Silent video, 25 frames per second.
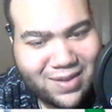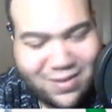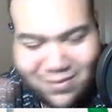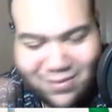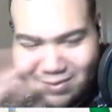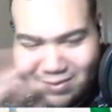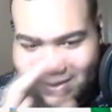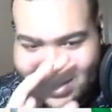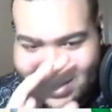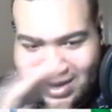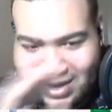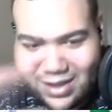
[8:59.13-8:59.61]

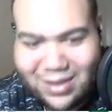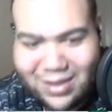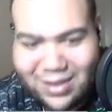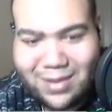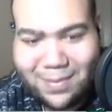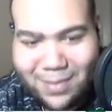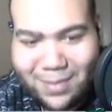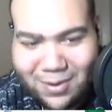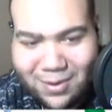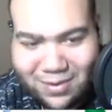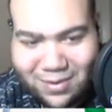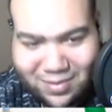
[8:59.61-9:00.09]
relating to
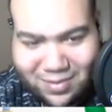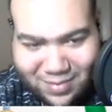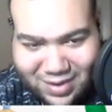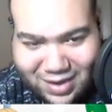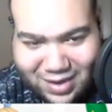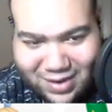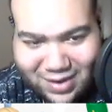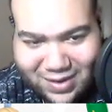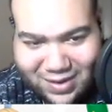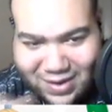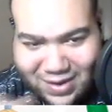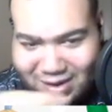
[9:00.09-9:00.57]

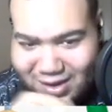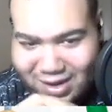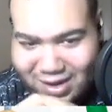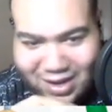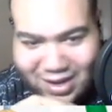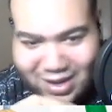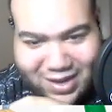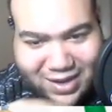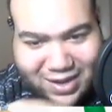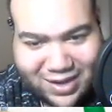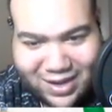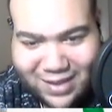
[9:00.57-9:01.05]
Pokemon.
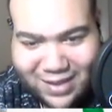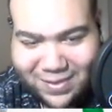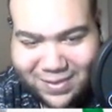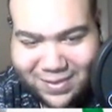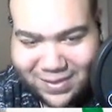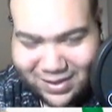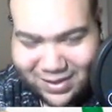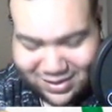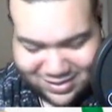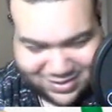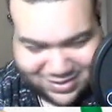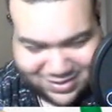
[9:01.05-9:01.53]

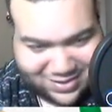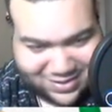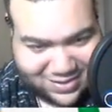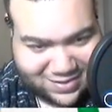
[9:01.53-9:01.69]
Nothing.